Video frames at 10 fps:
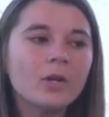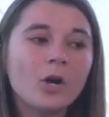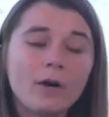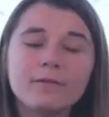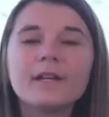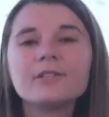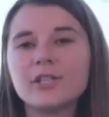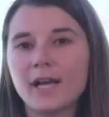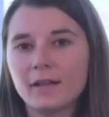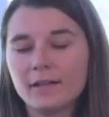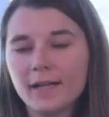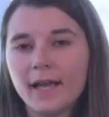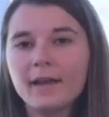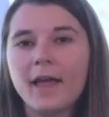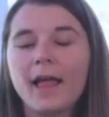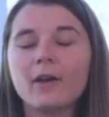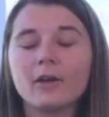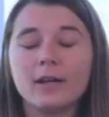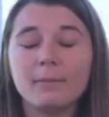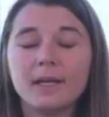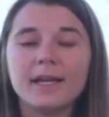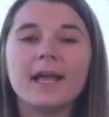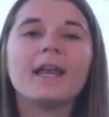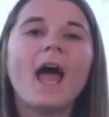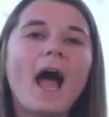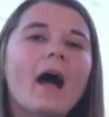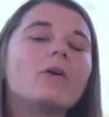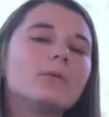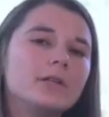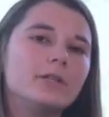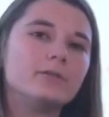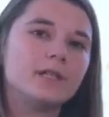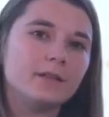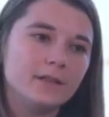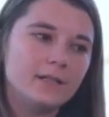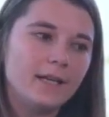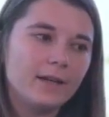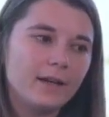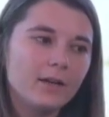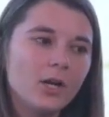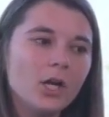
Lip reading: confidentiality, and anonymity, and how we're using the data.